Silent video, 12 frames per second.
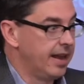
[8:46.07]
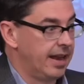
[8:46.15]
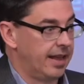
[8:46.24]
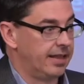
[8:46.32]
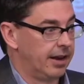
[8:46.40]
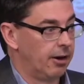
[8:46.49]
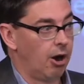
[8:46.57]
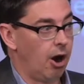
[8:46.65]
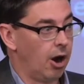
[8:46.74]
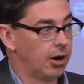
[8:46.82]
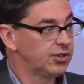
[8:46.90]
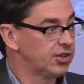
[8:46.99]
And there
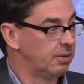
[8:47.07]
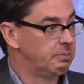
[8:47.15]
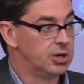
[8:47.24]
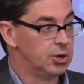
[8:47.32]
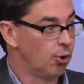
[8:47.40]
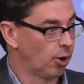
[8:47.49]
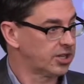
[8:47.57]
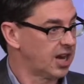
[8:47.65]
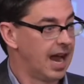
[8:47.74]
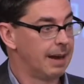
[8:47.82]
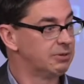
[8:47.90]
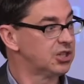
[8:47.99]
are some New York
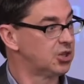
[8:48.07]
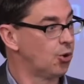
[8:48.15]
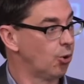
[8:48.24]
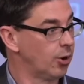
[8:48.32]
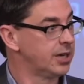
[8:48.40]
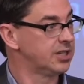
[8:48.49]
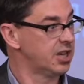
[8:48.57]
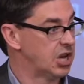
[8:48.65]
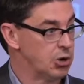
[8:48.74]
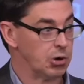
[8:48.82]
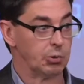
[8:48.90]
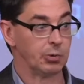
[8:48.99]
Times stories that
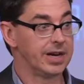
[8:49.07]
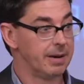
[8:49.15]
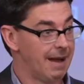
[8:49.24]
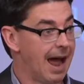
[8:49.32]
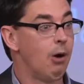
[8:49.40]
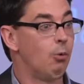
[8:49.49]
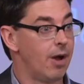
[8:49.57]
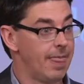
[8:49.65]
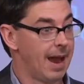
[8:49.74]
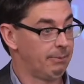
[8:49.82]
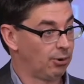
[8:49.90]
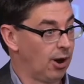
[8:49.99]
you can read about when
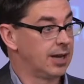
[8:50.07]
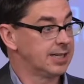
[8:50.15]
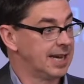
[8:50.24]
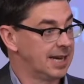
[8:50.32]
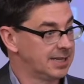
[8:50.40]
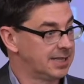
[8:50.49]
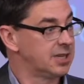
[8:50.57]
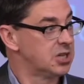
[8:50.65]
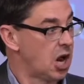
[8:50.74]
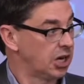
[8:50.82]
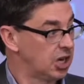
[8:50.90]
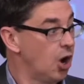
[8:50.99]
that process does
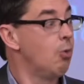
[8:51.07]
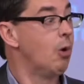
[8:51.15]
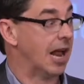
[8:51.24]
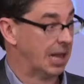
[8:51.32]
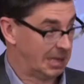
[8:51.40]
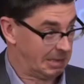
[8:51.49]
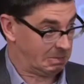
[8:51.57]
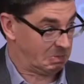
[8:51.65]
not go well.